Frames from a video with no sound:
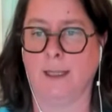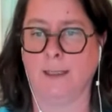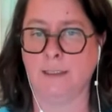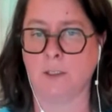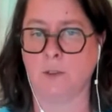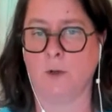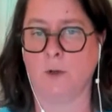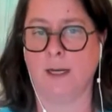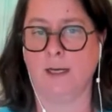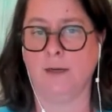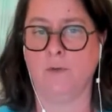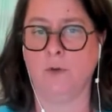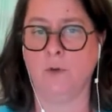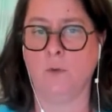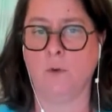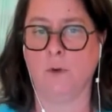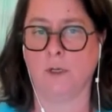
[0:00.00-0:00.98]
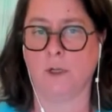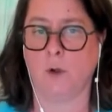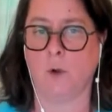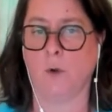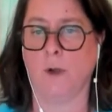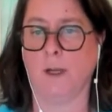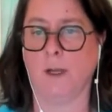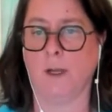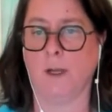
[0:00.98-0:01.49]
that's great. If you want to
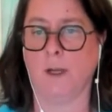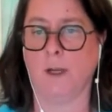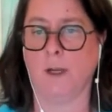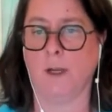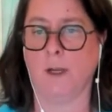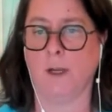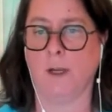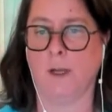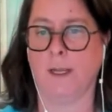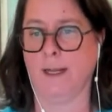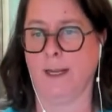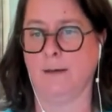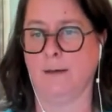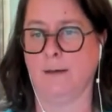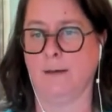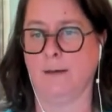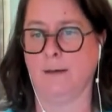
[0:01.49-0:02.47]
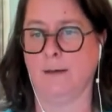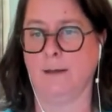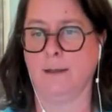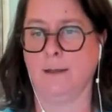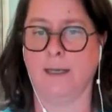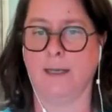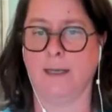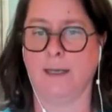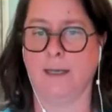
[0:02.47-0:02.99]
go ahead and
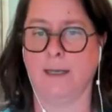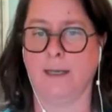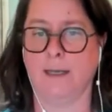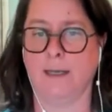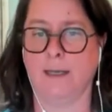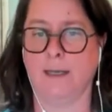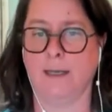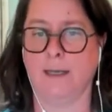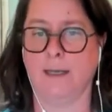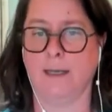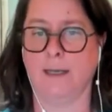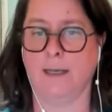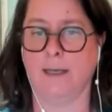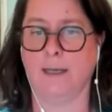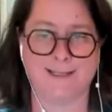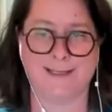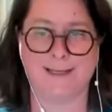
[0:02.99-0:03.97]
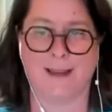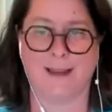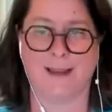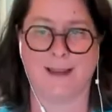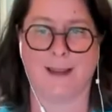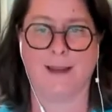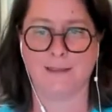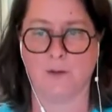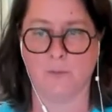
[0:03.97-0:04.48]
download all the responses
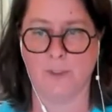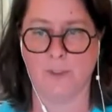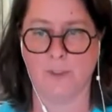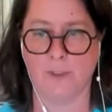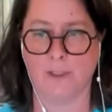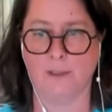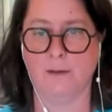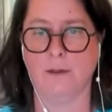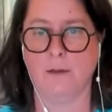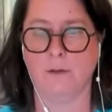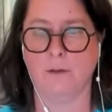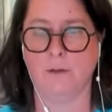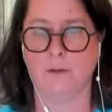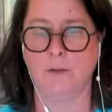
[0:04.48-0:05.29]
as they come in